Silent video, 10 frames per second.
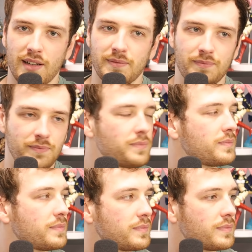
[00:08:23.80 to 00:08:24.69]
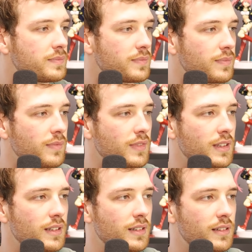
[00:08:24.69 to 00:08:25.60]

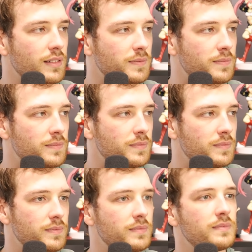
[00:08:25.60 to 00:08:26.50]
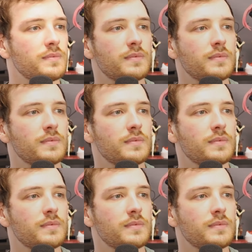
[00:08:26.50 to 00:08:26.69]
This person isn't speaking.